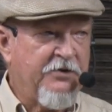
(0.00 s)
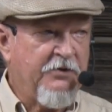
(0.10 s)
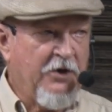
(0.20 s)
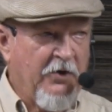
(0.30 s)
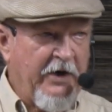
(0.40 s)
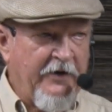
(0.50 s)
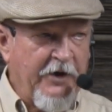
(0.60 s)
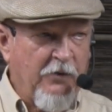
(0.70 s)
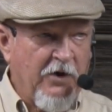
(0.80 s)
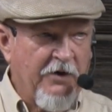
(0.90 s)
You know how they
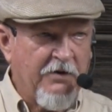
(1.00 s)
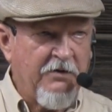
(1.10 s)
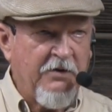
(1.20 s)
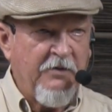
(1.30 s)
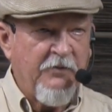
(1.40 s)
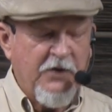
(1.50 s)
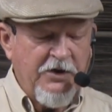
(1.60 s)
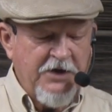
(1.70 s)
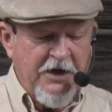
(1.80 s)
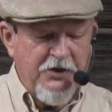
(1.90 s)
work, because
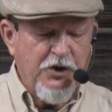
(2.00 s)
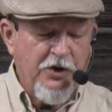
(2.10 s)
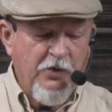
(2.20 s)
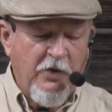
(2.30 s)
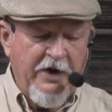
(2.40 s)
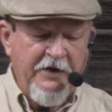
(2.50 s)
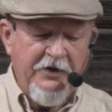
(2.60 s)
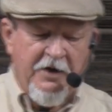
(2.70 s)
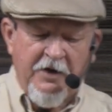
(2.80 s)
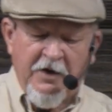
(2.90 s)
they took away
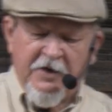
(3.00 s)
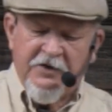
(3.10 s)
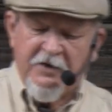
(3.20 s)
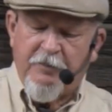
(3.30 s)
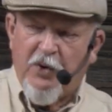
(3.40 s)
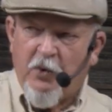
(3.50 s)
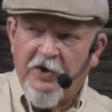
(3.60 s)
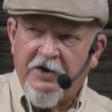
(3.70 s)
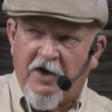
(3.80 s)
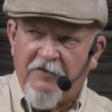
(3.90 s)
the point
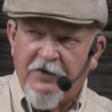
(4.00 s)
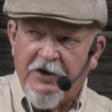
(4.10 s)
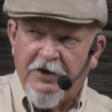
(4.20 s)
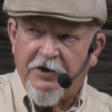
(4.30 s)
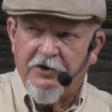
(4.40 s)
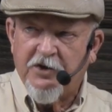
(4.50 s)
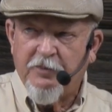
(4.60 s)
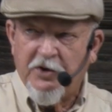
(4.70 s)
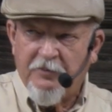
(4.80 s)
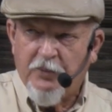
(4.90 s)
off of here to
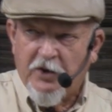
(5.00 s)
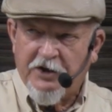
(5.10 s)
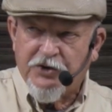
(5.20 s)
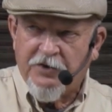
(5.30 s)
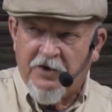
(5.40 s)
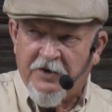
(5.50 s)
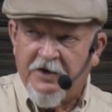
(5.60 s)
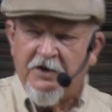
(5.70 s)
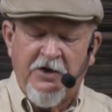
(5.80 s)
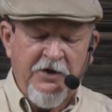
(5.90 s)
putting pressure on
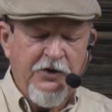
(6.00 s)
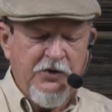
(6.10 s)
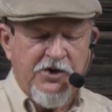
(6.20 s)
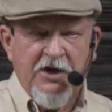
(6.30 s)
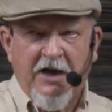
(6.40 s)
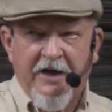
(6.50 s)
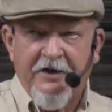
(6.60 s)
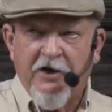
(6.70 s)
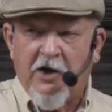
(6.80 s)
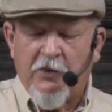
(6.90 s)
it to slide it
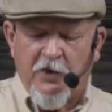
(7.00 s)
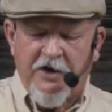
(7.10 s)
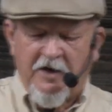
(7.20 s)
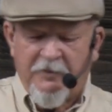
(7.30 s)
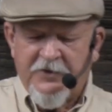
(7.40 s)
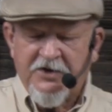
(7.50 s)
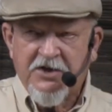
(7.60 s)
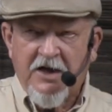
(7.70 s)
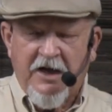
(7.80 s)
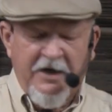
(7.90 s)
all the way up. This
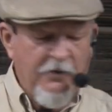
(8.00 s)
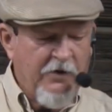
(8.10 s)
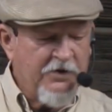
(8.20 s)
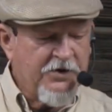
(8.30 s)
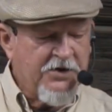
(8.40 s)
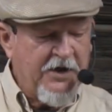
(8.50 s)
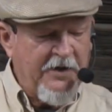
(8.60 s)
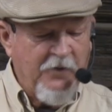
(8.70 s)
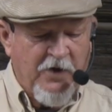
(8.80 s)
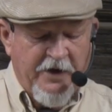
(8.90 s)
kind of works the same
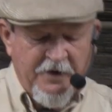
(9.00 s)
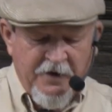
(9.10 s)
way.